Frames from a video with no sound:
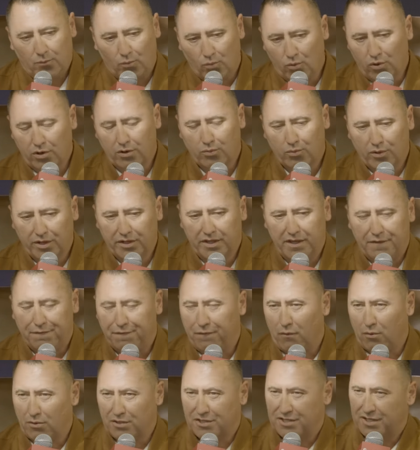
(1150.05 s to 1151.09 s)
We're really
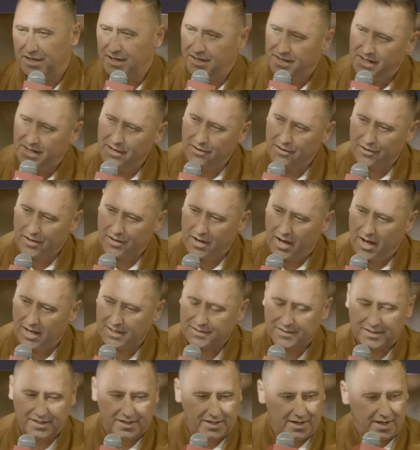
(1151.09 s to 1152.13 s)
fortunate here in
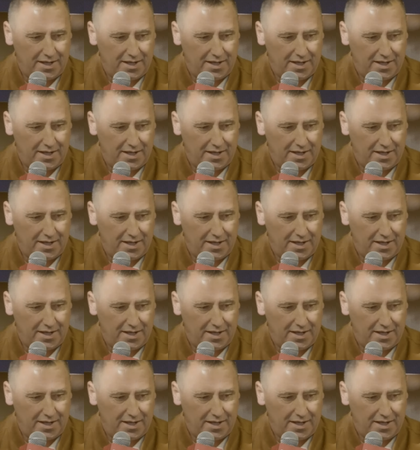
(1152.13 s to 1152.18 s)
Austin.